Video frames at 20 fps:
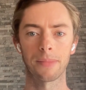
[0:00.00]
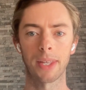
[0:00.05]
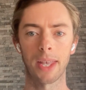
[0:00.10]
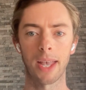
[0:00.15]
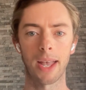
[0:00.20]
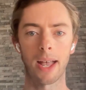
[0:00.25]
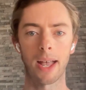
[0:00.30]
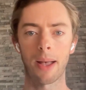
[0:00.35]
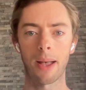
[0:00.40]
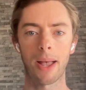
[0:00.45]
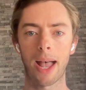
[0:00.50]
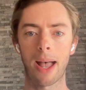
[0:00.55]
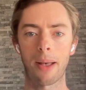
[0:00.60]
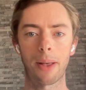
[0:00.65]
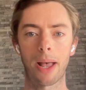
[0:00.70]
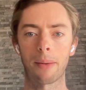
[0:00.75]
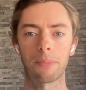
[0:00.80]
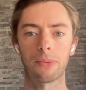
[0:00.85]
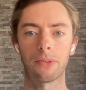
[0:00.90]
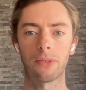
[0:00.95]
Yeah,
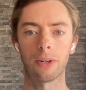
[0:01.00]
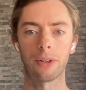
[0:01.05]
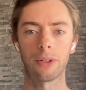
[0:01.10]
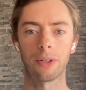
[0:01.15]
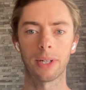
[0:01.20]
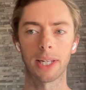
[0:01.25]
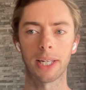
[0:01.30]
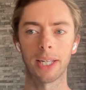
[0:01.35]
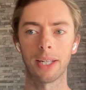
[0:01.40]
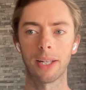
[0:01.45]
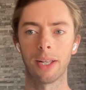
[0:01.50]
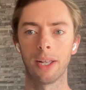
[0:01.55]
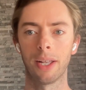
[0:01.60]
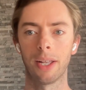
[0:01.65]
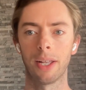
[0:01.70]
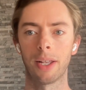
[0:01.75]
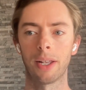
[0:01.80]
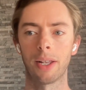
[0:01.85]
absolutely.